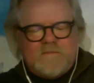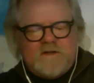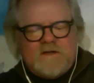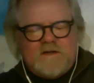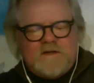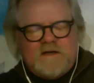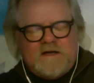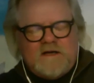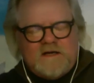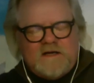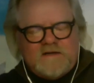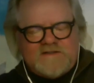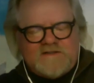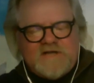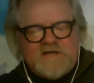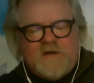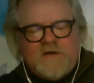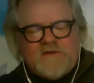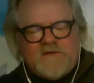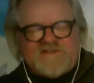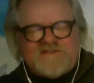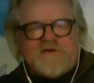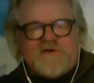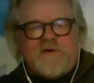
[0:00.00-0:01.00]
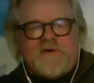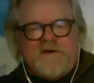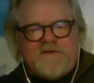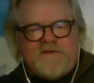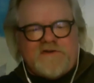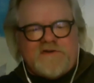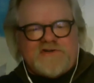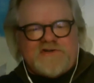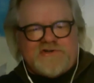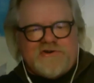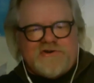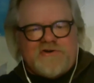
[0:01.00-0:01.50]
uh, tell the story of the
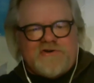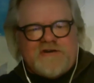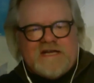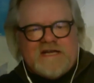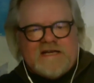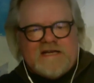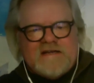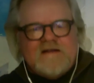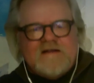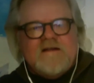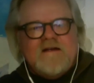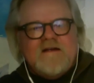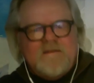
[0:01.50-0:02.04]
journey